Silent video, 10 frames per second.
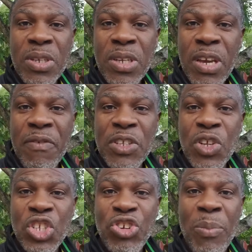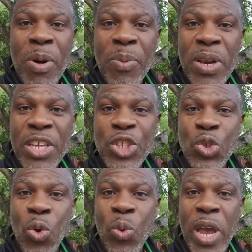If it's not dry properly, it's
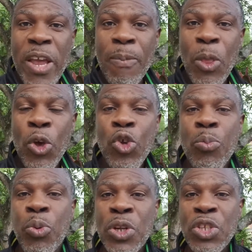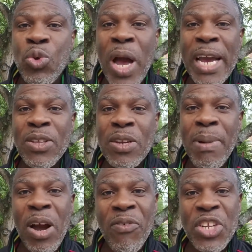so away. You put it, you hang it on the
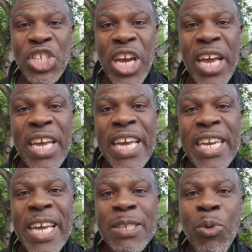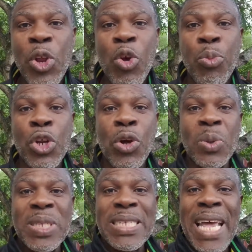back of a chair. Next morning, you put it
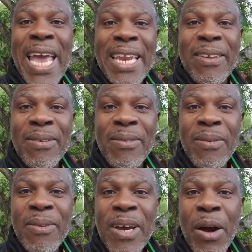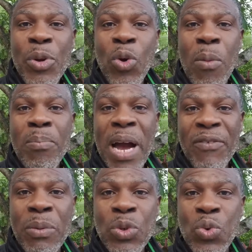outside. And when you come back
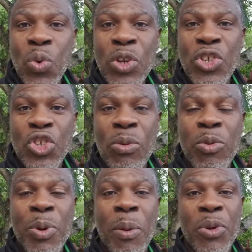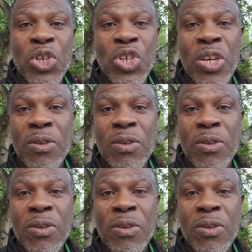from school, it's your job to pick up your shirt.